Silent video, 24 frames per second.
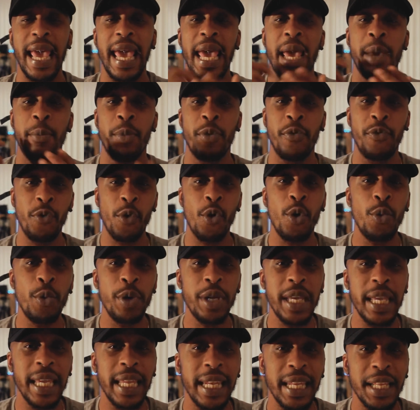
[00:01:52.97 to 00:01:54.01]
And before we
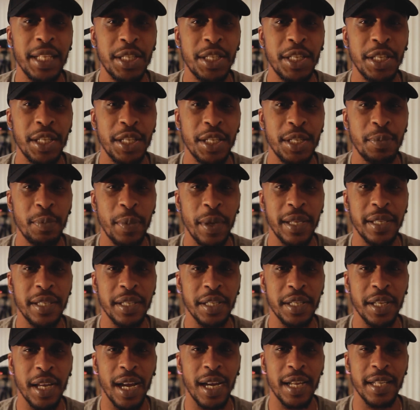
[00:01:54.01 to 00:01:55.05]
get into this
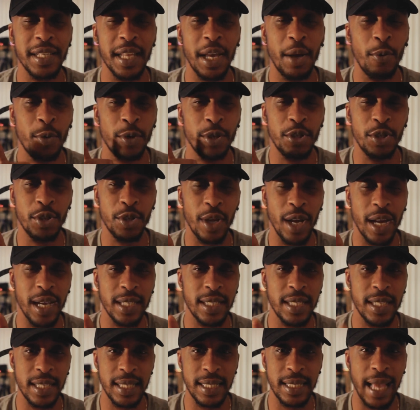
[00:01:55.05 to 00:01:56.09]
message, guys, I want you
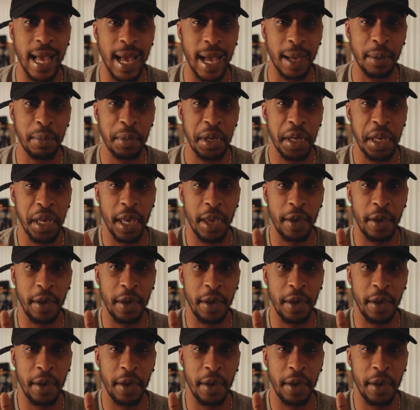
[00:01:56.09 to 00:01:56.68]
guys to stop.